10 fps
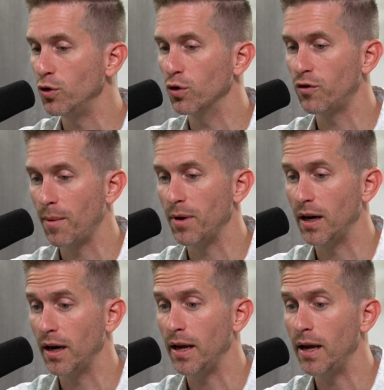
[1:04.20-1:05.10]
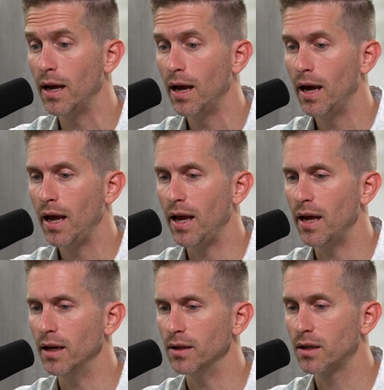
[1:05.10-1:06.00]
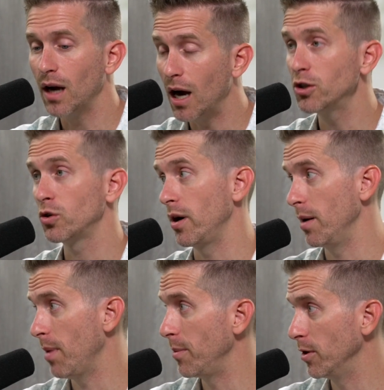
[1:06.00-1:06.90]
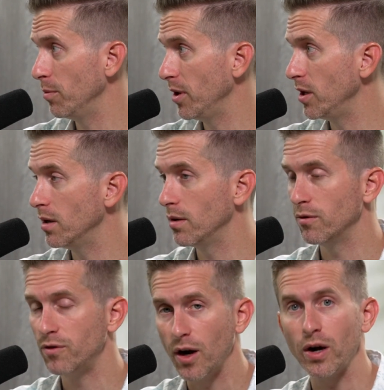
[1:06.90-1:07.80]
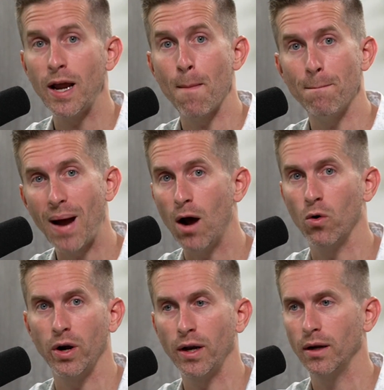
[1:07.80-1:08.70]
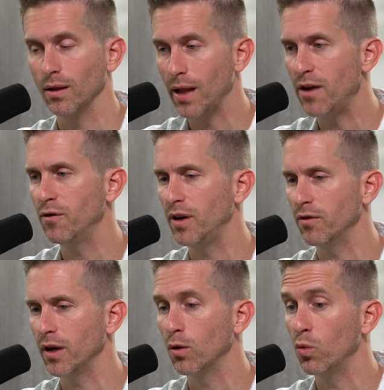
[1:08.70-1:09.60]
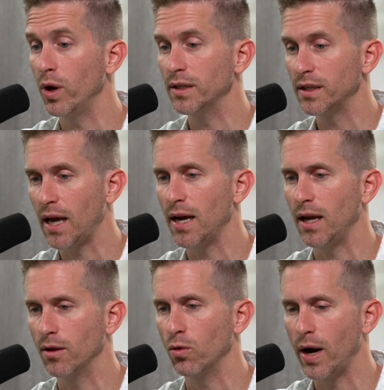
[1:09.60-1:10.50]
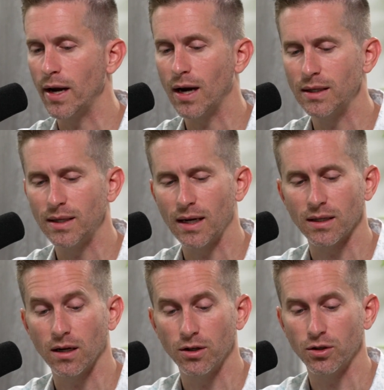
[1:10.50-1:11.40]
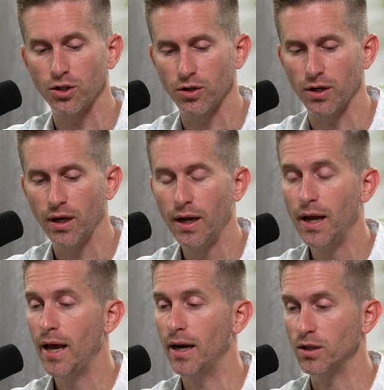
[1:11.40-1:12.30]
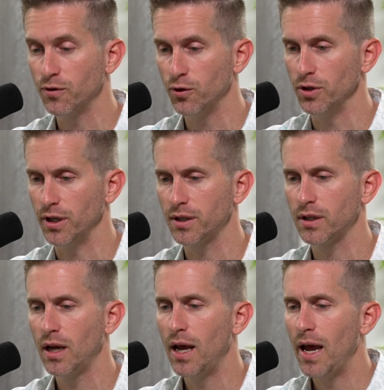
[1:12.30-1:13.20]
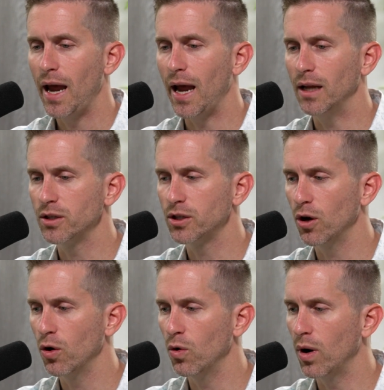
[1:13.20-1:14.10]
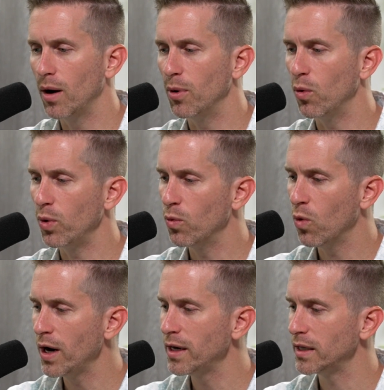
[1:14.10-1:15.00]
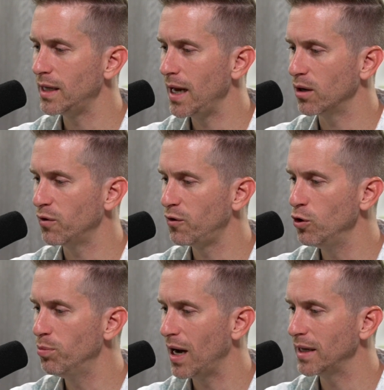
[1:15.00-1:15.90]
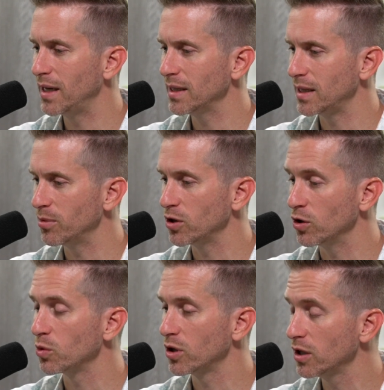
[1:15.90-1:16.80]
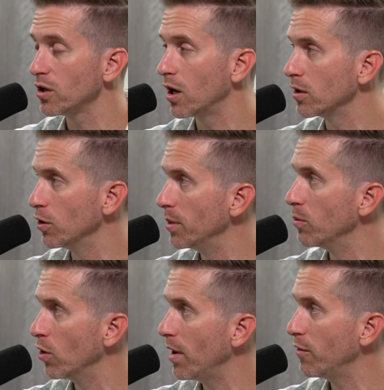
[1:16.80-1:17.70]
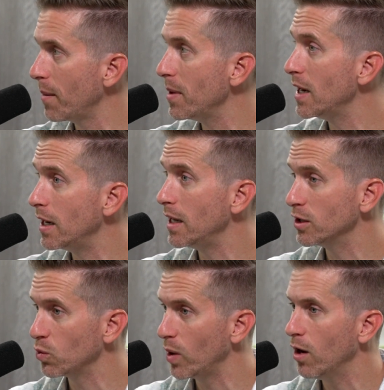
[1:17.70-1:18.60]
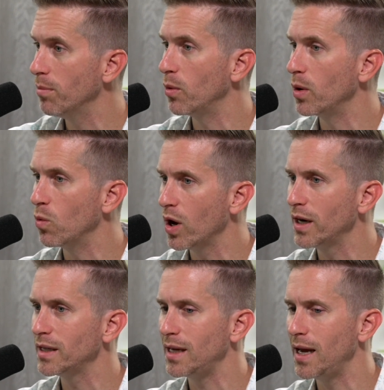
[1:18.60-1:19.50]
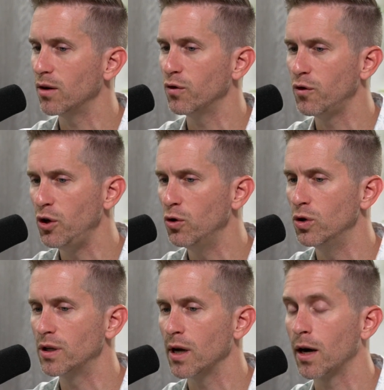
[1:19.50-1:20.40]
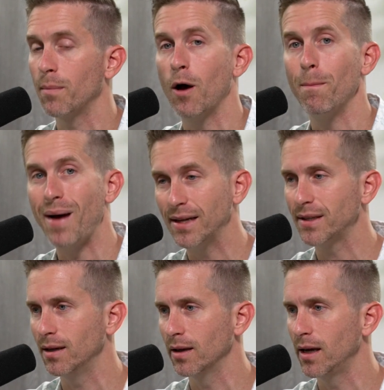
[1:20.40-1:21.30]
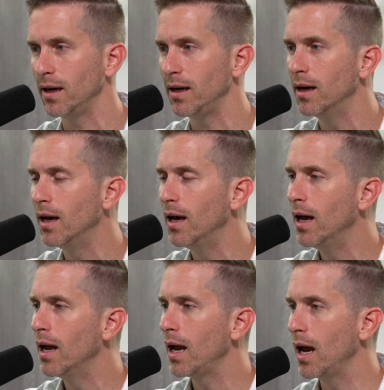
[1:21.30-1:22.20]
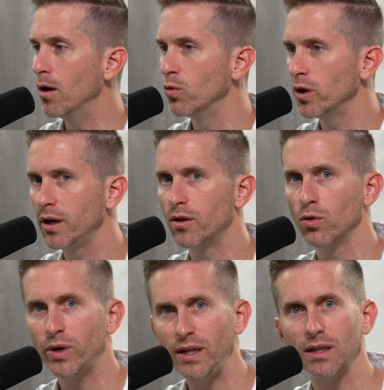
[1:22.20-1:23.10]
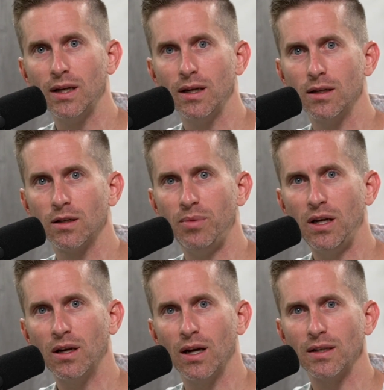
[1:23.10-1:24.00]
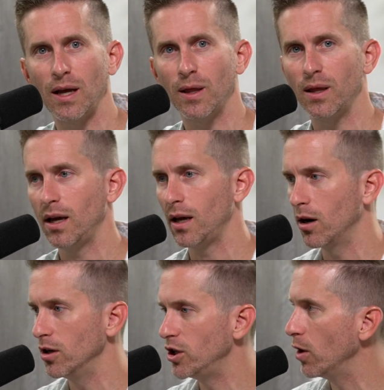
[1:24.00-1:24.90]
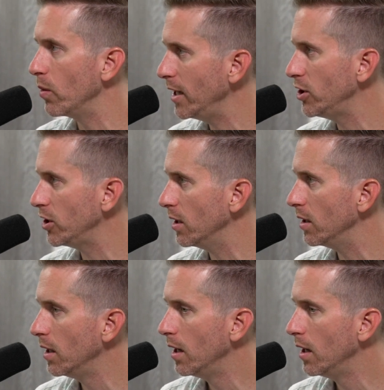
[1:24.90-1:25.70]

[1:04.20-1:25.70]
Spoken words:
view of femininity is, contrary to popular opinion, very empowering, life-giving when mm-hmm. set in the right context and understood in its fullness. And so, but we wanted to take a few podcast episodes. We're going to talk a little bit more about femininity as well, but we wanted to take a few to talk about masculinity. And really the reason is because I think in our generation,